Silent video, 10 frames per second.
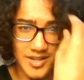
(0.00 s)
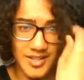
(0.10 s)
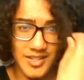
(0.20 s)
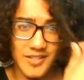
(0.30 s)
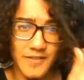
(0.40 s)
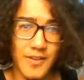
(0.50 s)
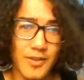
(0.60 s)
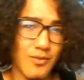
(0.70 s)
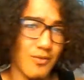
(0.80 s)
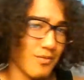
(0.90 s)
These
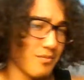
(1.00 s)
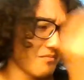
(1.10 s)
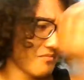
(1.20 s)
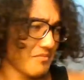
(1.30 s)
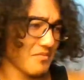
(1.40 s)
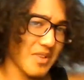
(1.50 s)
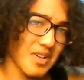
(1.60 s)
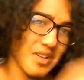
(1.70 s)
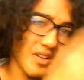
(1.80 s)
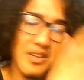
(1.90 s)
few
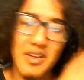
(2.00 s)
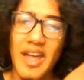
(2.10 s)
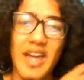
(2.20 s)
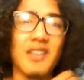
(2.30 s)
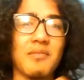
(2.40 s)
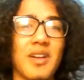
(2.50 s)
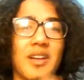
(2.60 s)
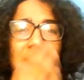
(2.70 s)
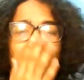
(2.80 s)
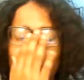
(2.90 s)

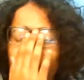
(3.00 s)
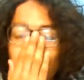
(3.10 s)
anime